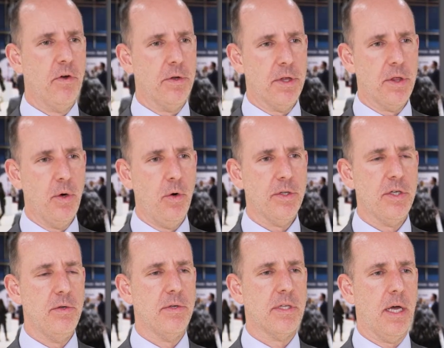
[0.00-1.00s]
got the
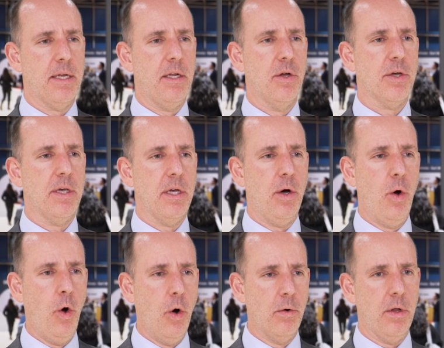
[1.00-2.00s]
THOR-2 study looking at
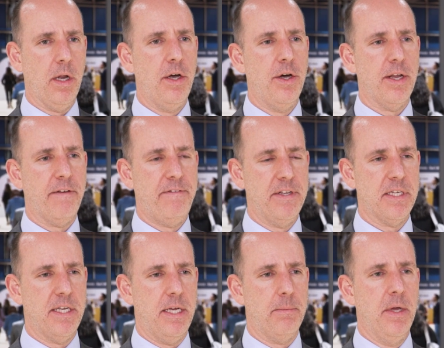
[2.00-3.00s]
oral
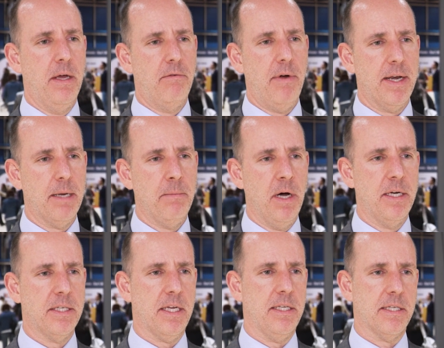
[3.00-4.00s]
erdafitinib
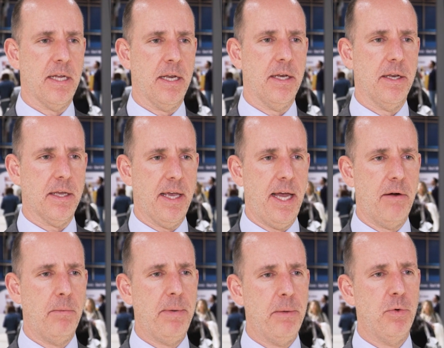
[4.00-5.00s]
randomized against standard of care
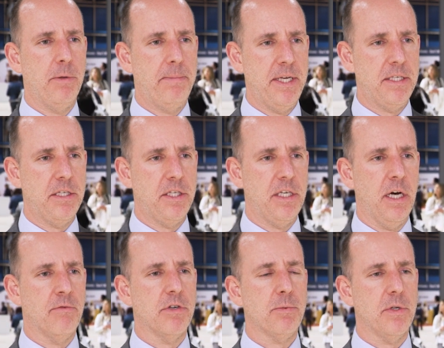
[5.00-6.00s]
in people with
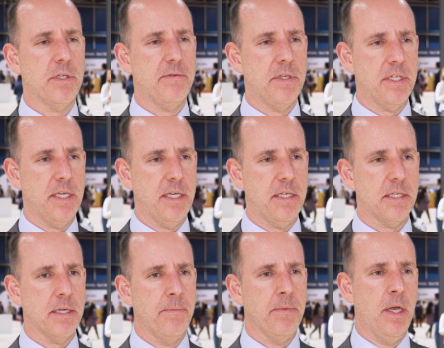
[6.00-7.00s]
BCG-unresponsive disease.
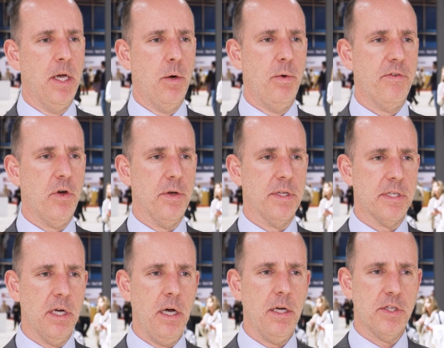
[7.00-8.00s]
We've got the
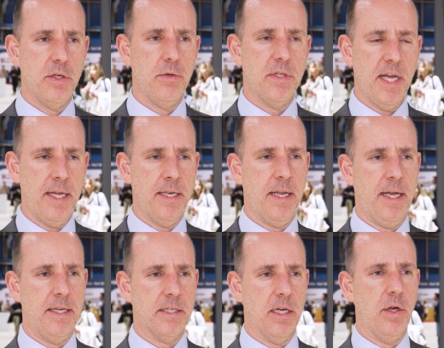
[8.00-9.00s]
TAR-210
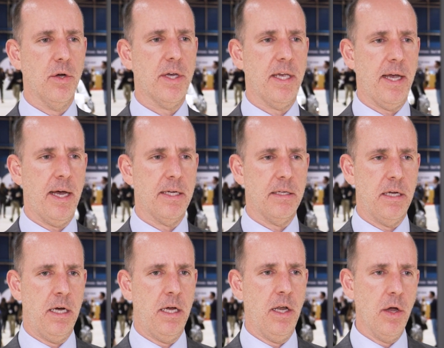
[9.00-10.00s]
data looking
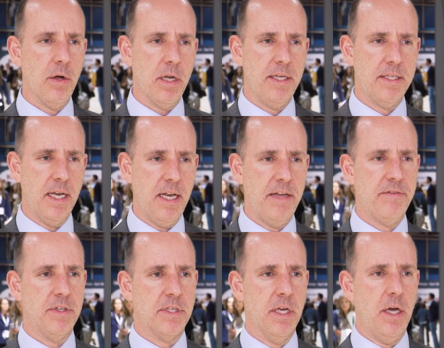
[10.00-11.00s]
at locally
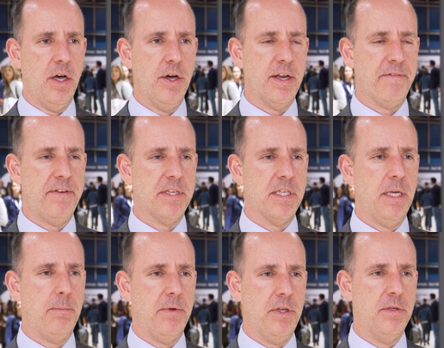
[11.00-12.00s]
delivered erdafitinib
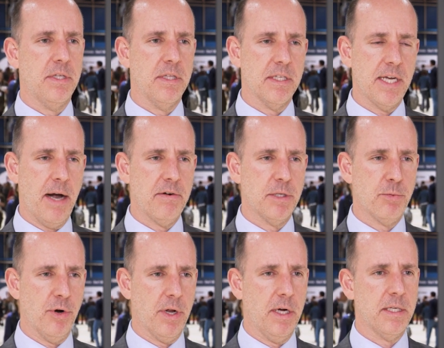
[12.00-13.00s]
using the TARIS
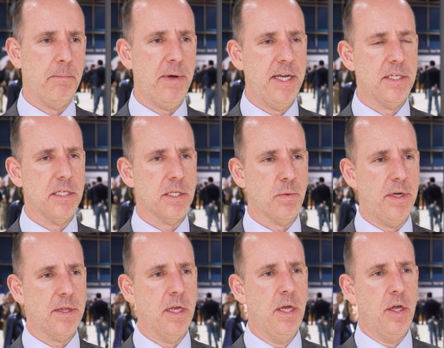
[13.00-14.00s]
product in patients
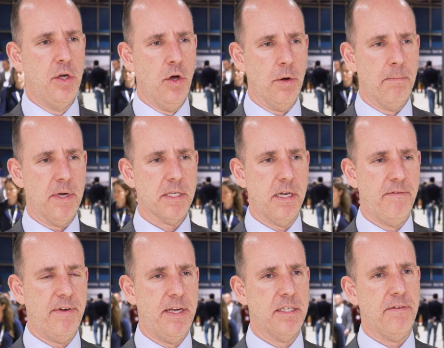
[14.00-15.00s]
with
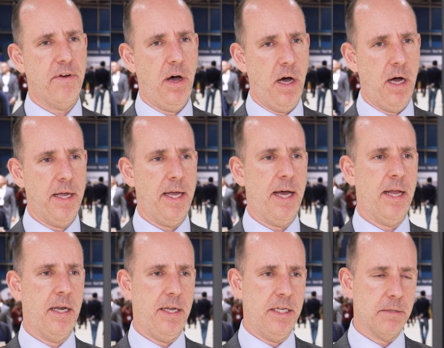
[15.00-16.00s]
non-muscle-invasive high
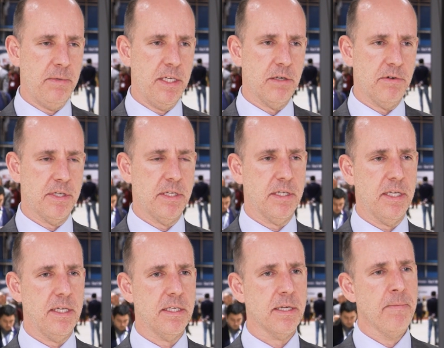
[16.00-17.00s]
and intermediate-risk
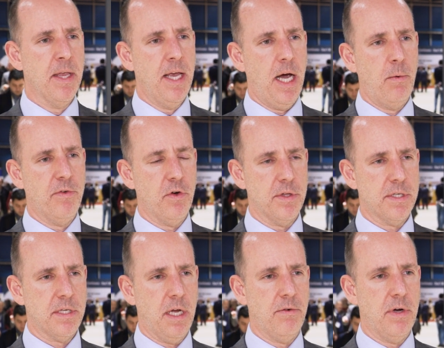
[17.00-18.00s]
disease. And we've got the
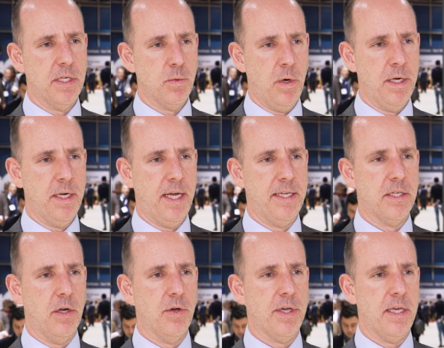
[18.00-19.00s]
SUNRISE-1 data
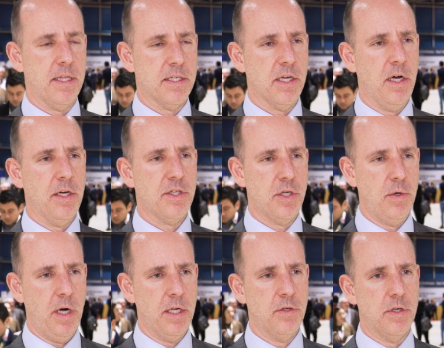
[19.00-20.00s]
looking at the
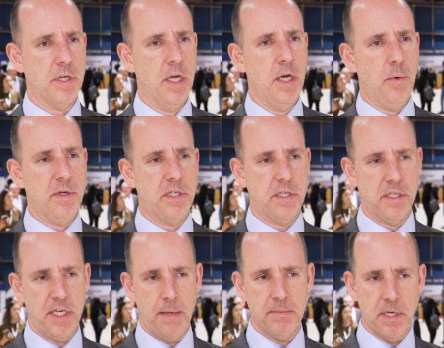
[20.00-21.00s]
TAR-200, which is a
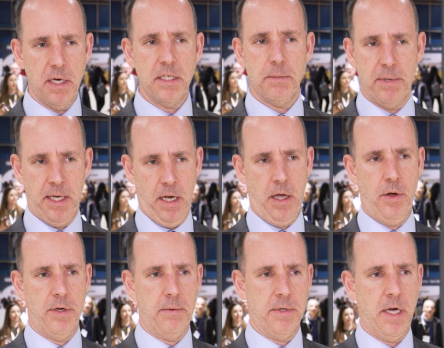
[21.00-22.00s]

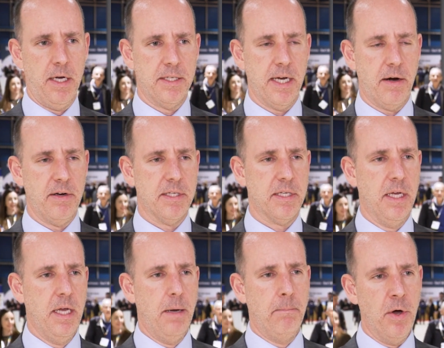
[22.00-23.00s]
gemcitabine-loaded TARIS
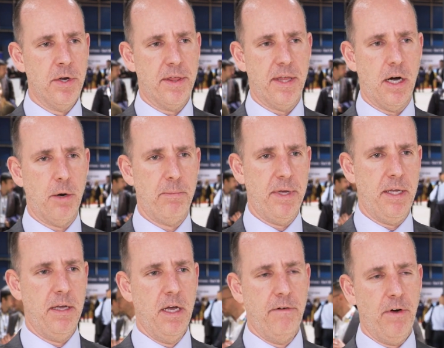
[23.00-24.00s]

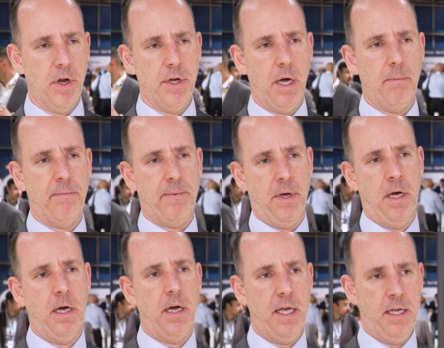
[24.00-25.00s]
monotherapy followed up
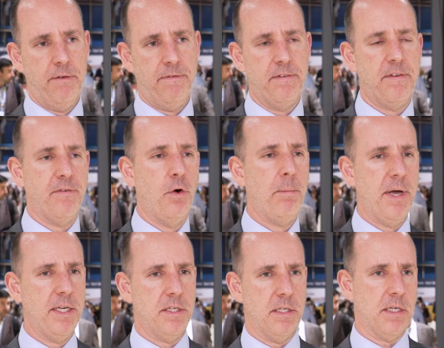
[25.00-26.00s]
in 54
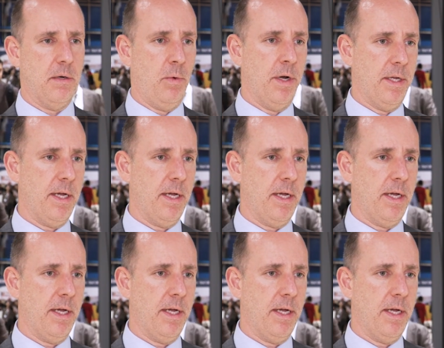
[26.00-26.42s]
patients at 1